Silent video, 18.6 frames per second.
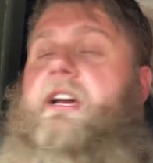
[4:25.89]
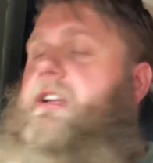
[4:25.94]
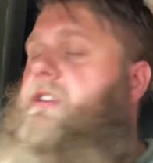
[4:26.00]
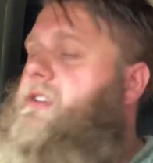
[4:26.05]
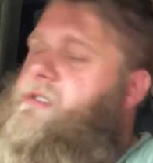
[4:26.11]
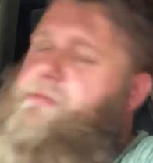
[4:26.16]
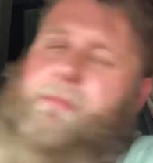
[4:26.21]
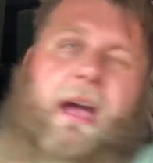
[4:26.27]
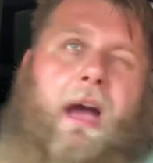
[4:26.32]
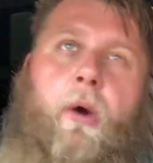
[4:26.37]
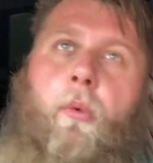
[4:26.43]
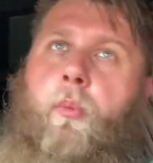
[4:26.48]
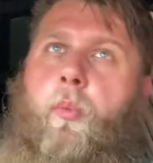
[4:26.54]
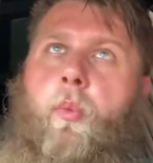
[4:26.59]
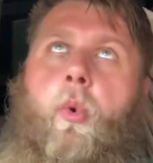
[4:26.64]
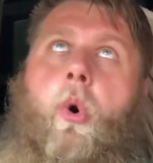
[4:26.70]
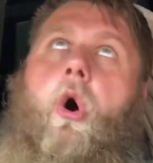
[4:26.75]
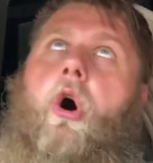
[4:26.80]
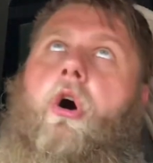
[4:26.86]
Doesn't matter
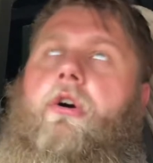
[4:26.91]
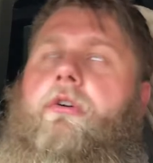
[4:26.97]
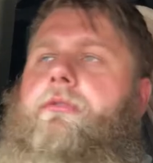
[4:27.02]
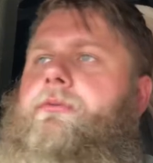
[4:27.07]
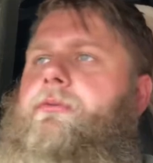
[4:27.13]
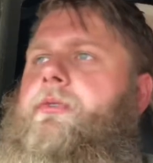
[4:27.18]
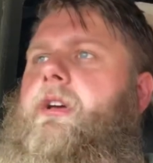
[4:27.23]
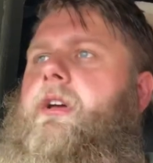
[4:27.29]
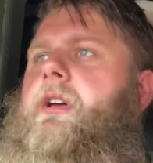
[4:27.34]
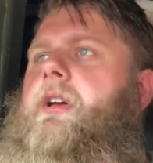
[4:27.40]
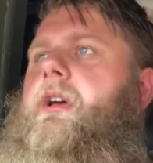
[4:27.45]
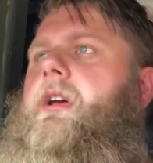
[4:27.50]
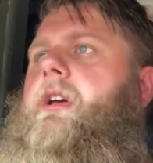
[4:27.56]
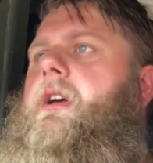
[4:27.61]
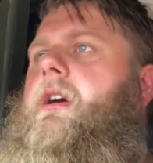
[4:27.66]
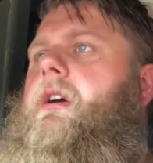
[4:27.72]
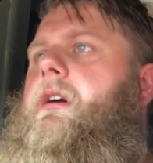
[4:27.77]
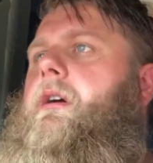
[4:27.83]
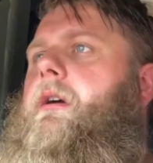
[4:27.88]
what
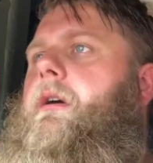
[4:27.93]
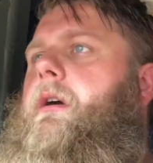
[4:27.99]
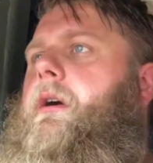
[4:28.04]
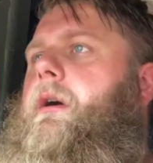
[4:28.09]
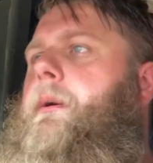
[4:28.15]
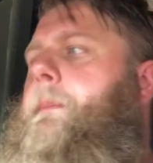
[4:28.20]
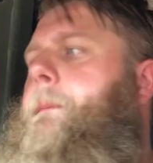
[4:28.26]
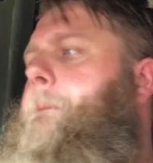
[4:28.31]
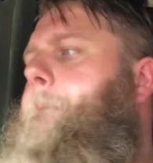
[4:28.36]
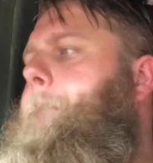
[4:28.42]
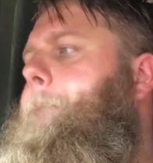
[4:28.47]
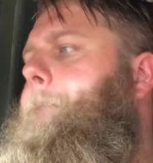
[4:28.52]
of.